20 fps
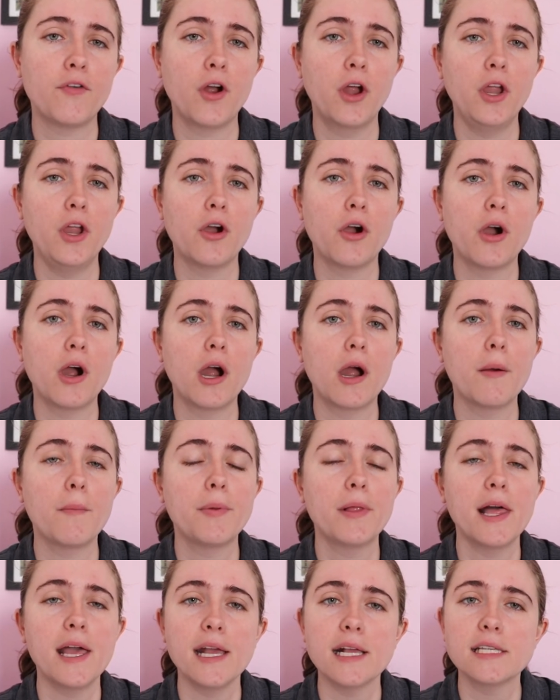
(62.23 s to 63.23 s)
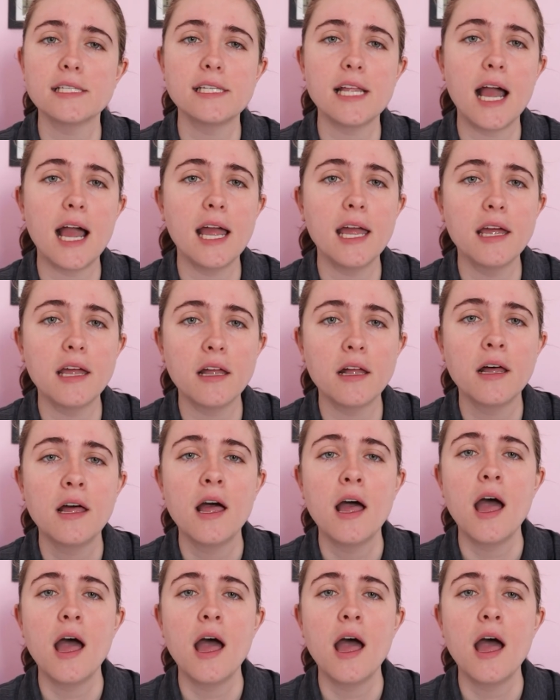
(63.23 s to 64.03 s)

for your playing style.